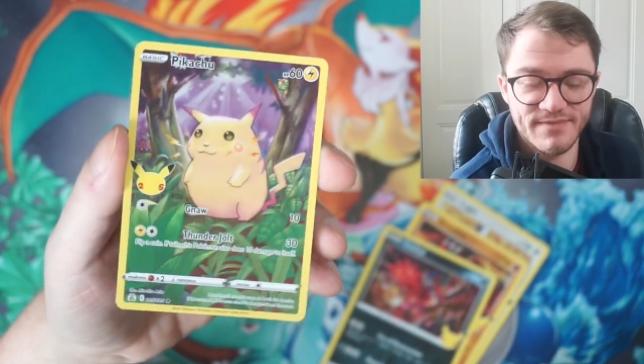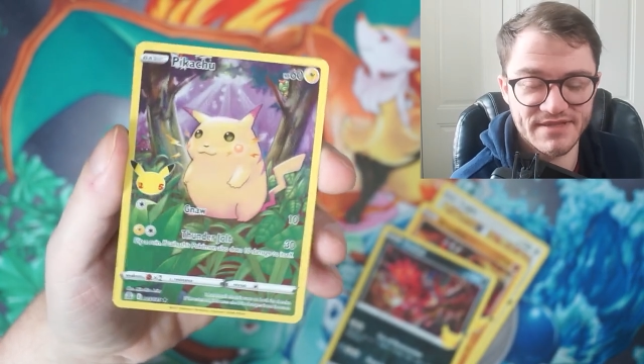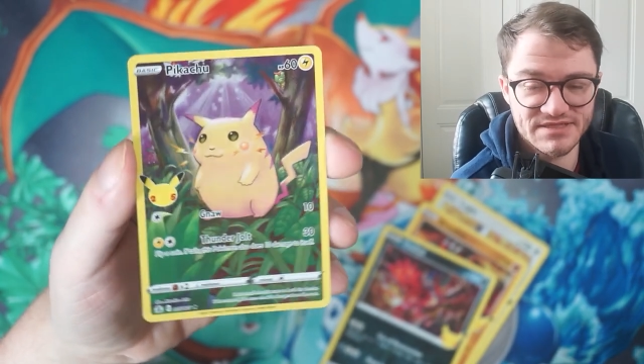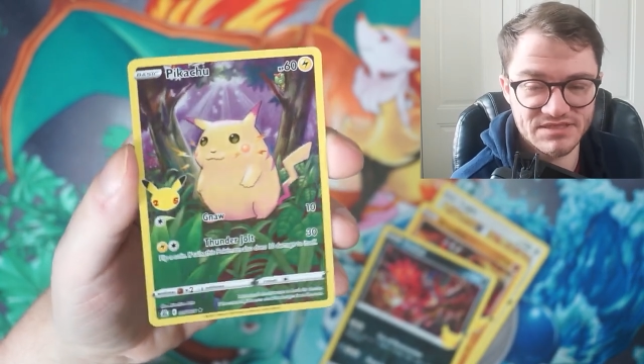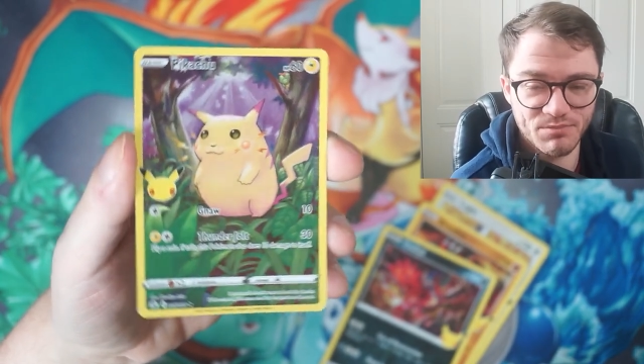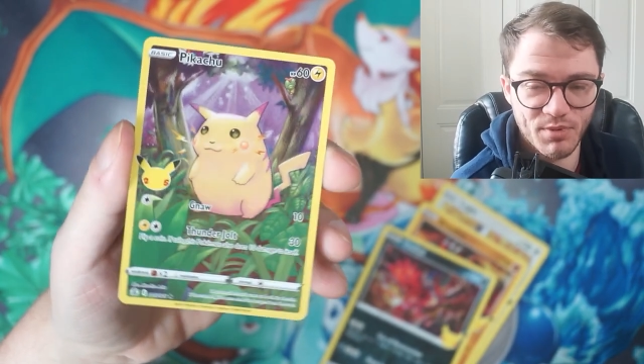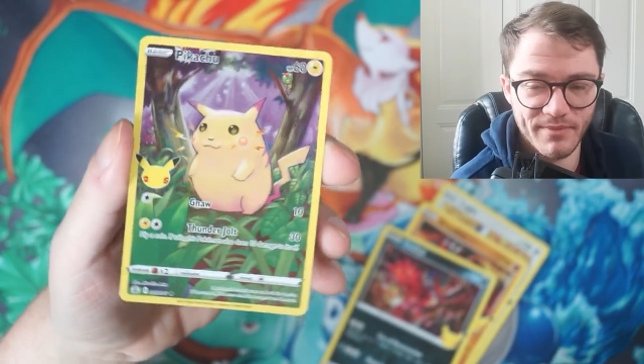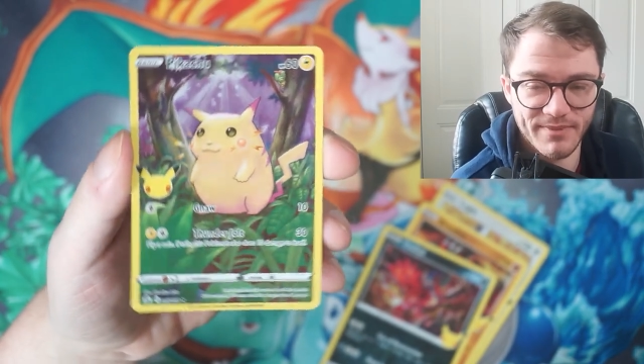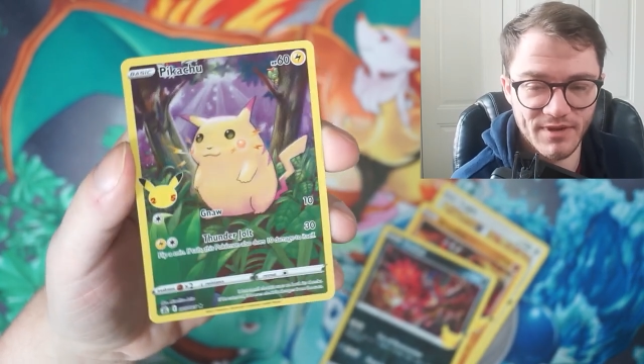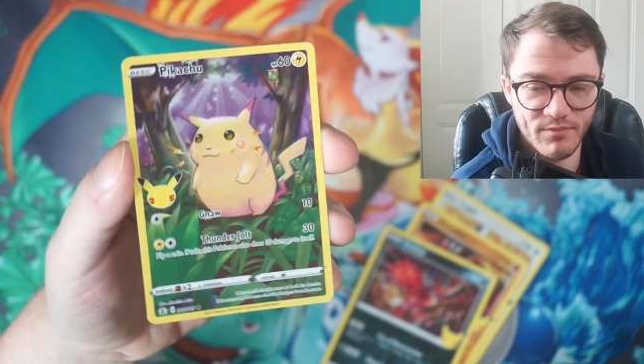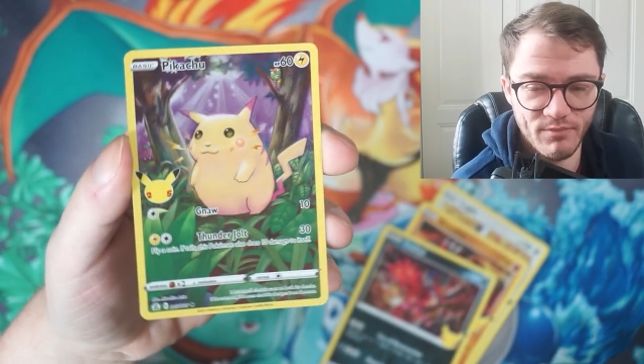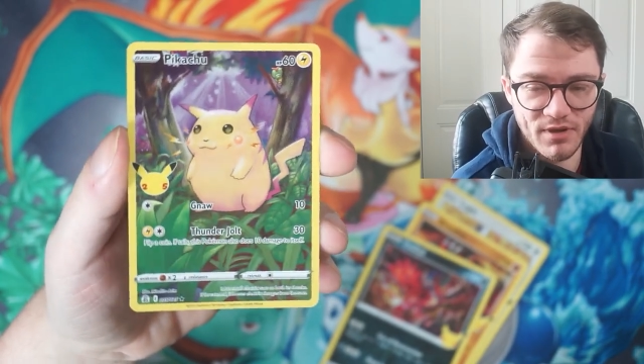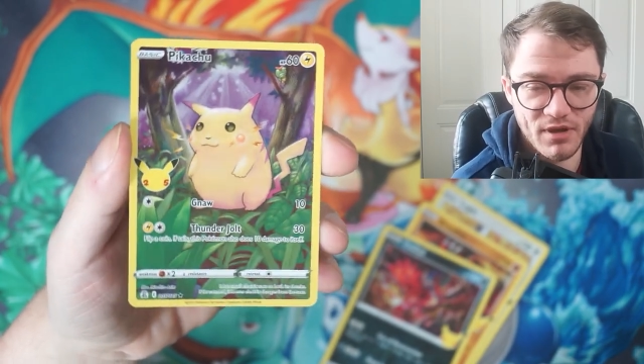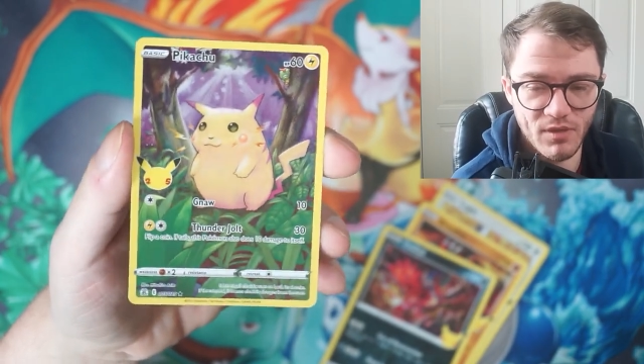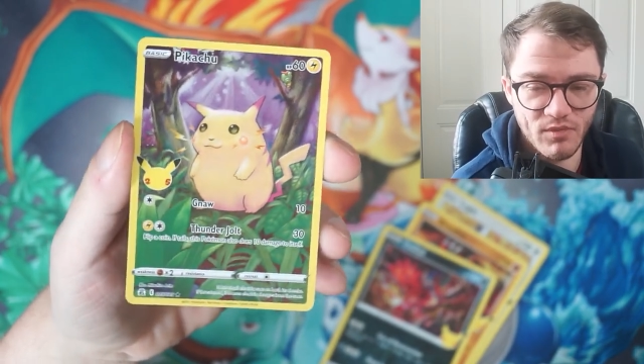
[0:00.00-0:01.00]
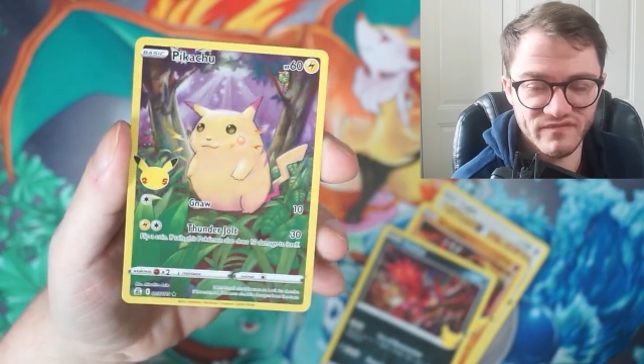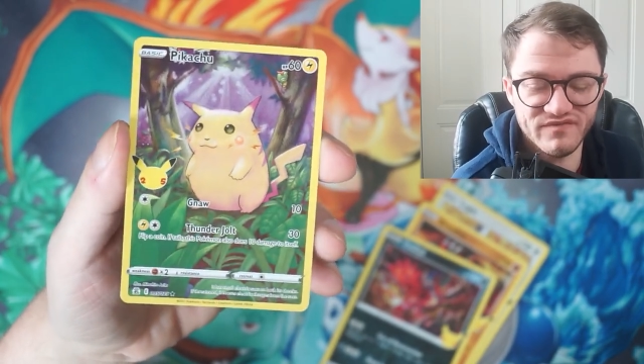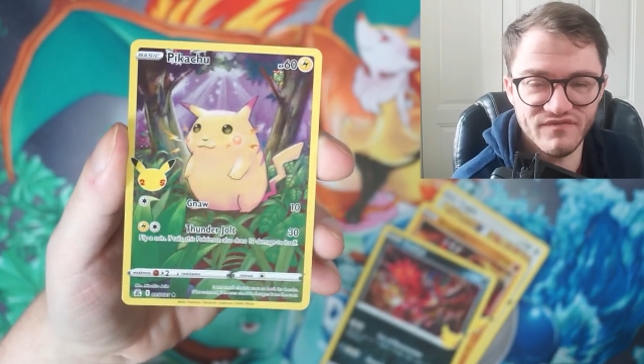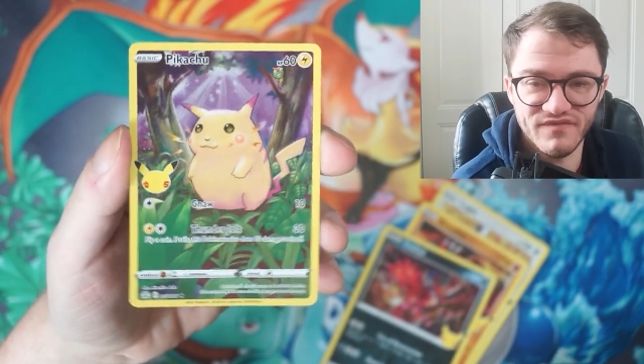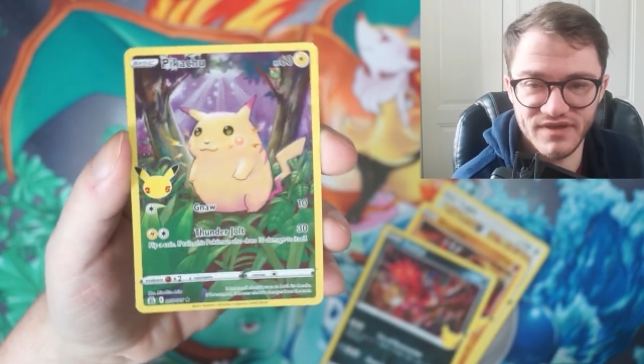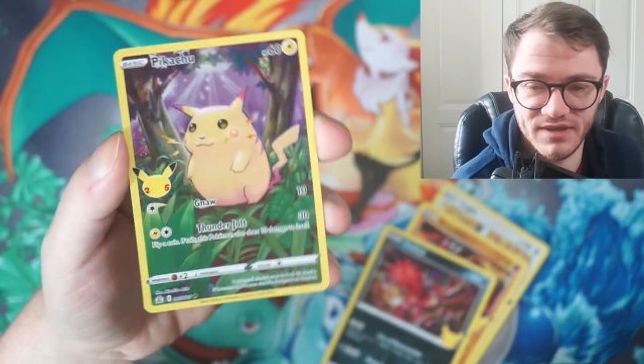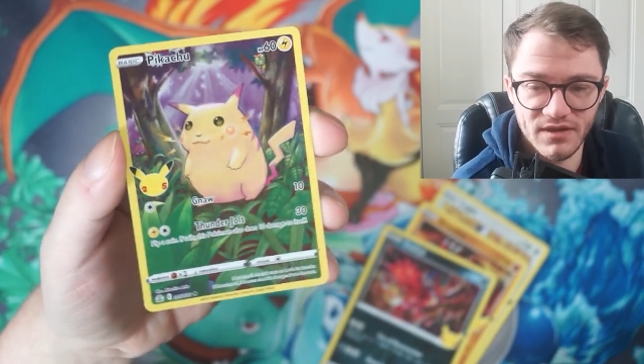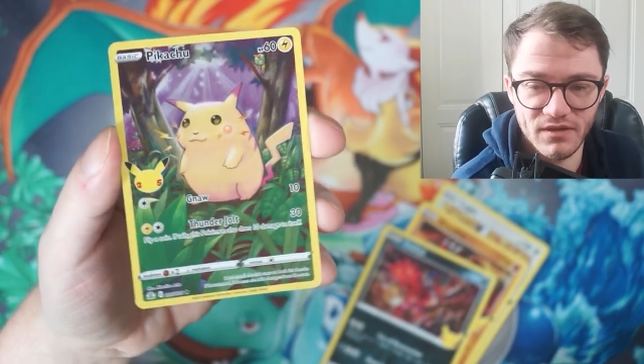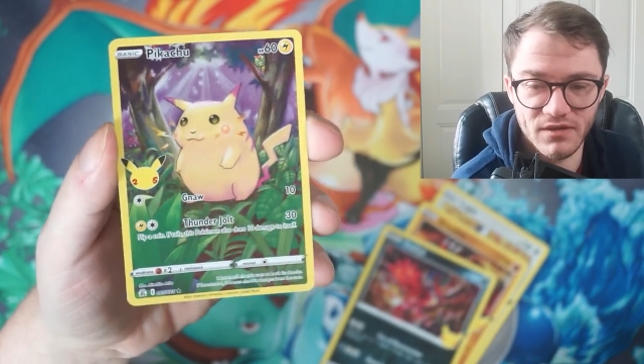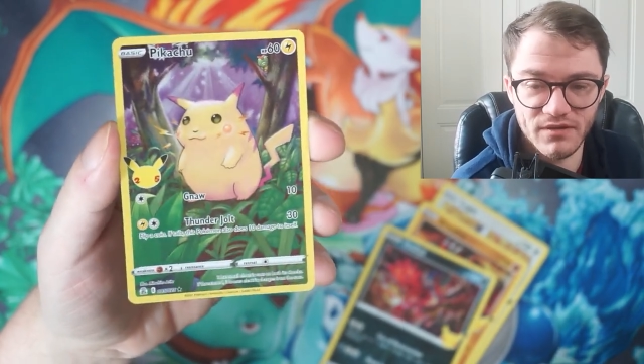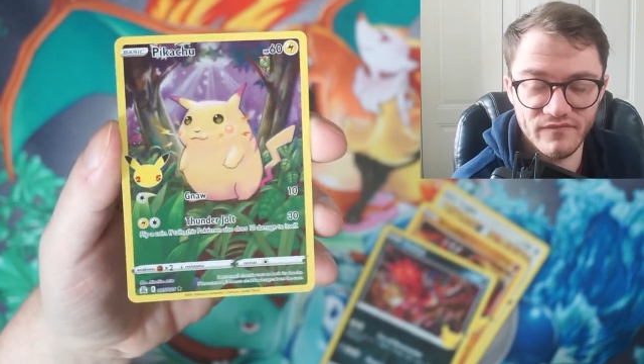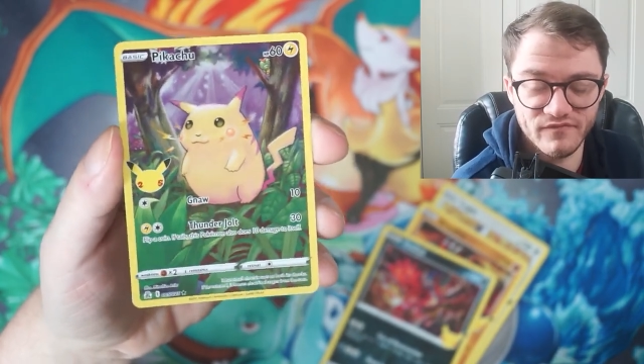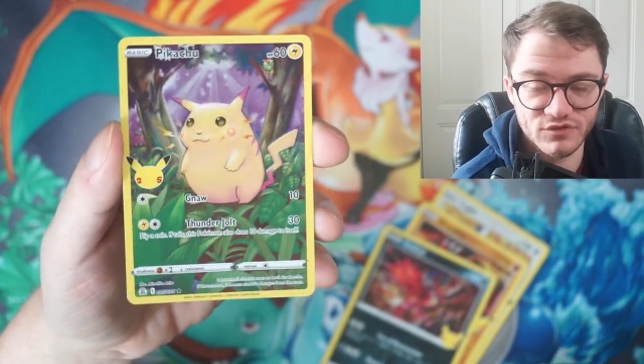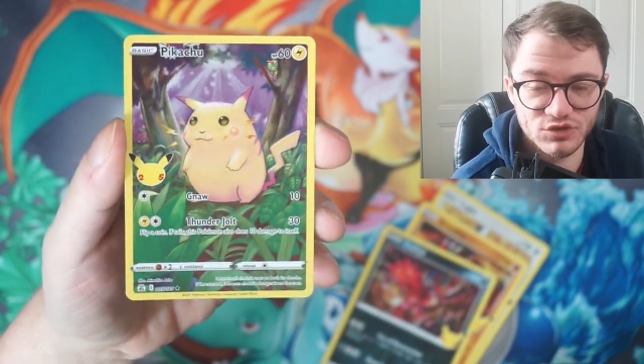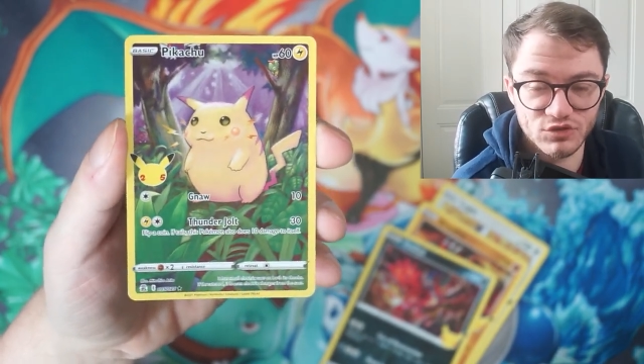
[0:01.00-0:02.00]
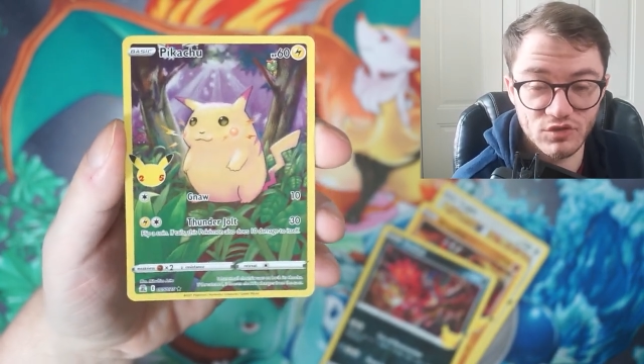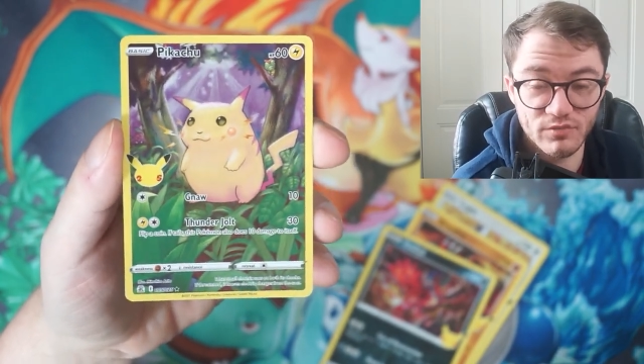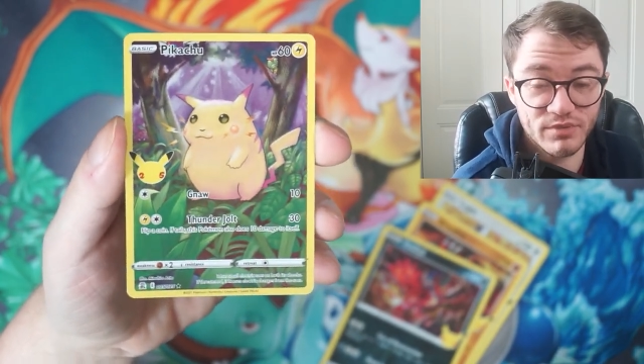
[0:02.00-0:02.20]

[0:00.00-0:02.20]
This is probably on par with a V card for sure,